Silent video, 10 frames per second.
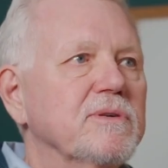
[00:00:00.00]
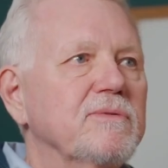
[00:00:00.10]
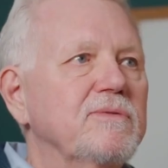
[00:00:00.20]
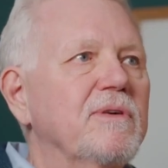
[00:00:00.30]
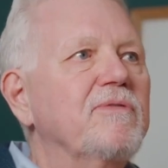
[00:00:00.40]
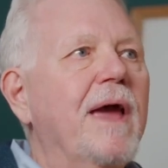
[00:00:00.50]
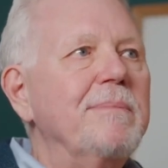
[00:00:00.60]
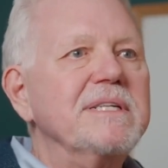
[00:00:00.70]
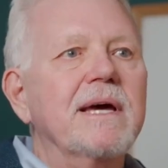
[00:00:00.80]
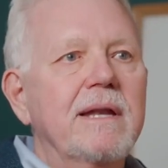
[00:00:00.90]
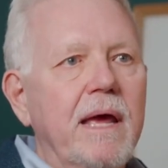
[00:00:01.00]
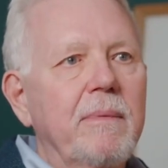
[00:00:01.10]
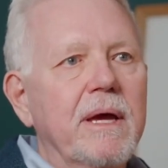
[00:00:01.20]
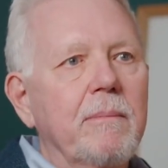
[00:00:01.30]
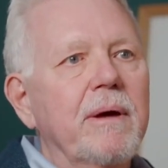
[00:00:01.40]
of the family
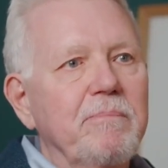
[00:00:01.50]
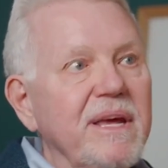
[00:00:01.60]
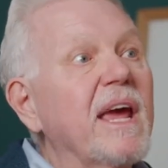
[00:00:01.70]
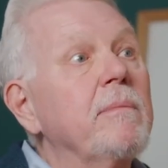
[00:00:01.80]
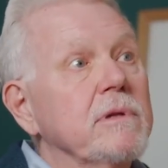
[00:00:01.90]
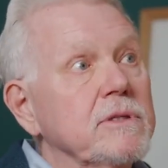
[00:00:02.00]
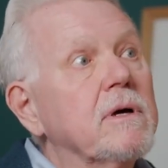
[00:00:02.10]
dynamic about being able to